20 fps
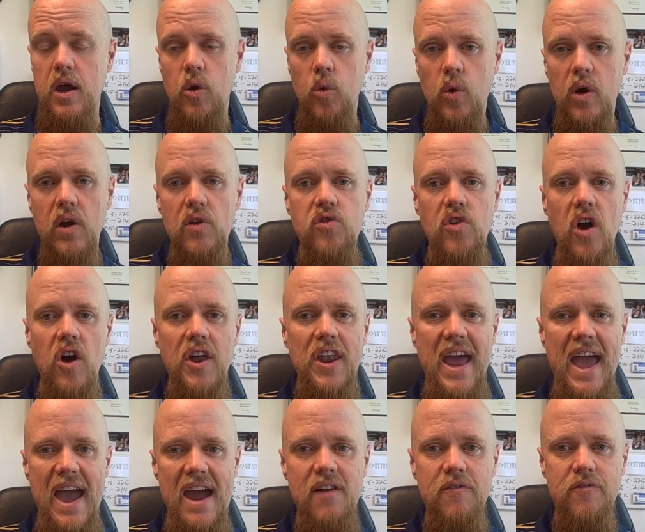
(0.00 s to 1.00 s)
Whereas
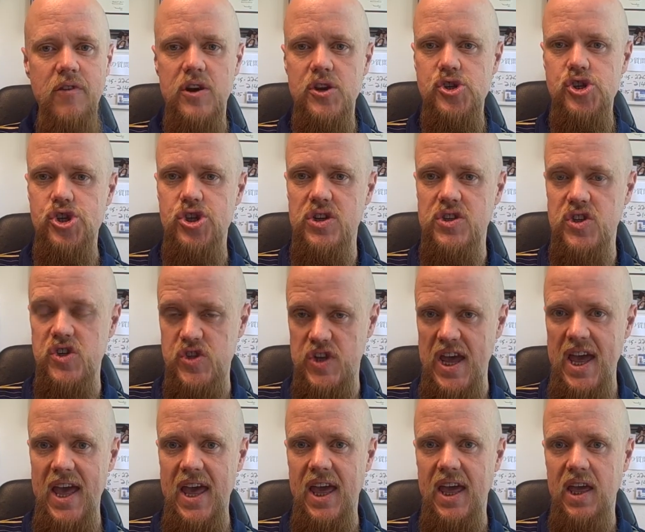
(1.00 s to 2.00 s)
on average,
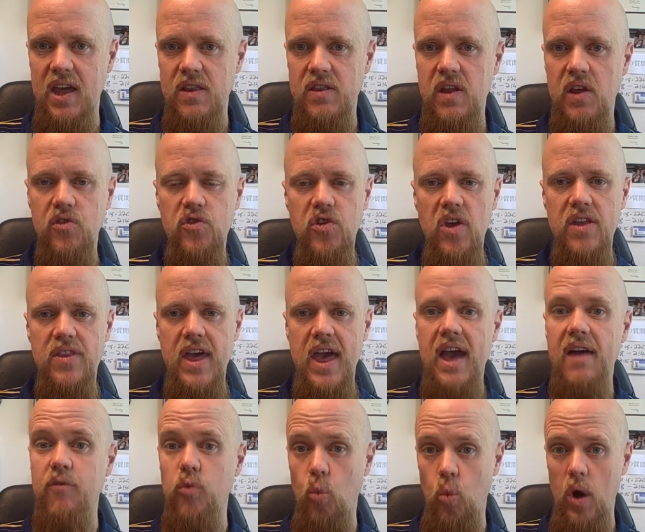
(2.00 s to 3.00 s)
today, they'll say they
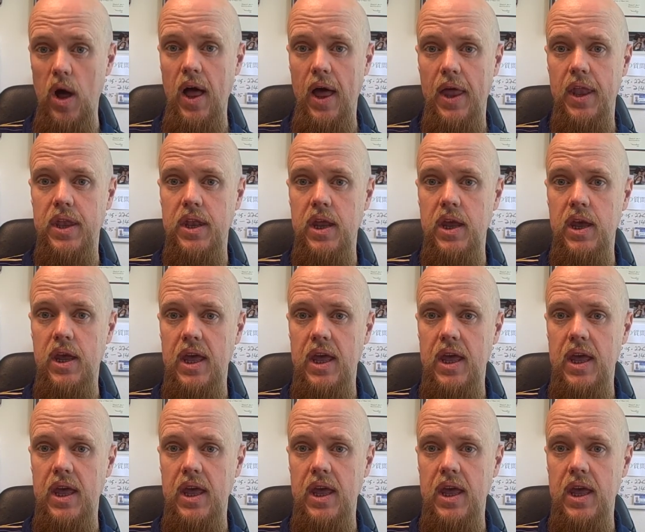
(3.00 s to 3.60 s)
have 1.